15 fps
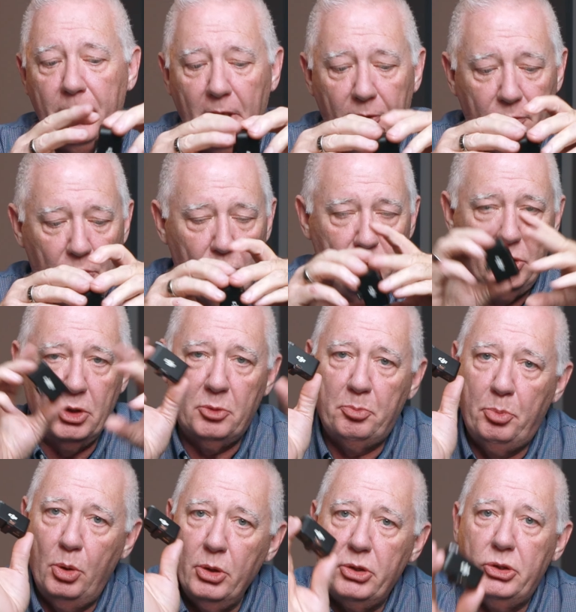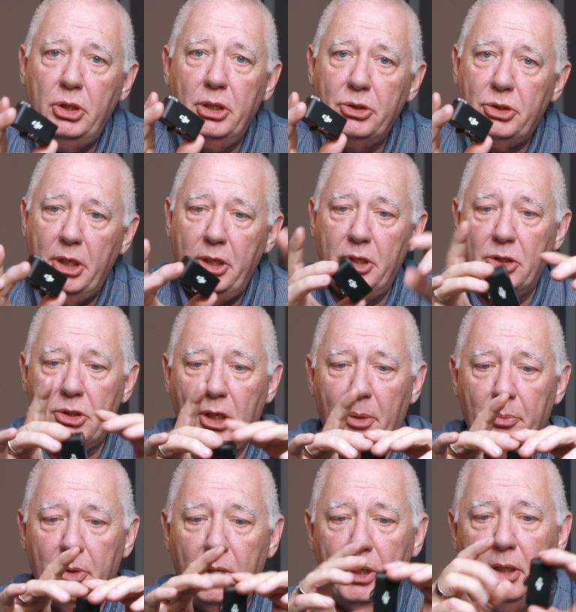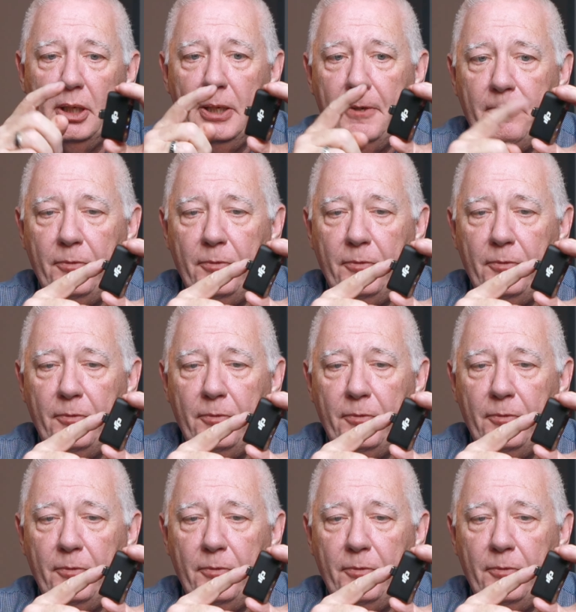if you just push this into something,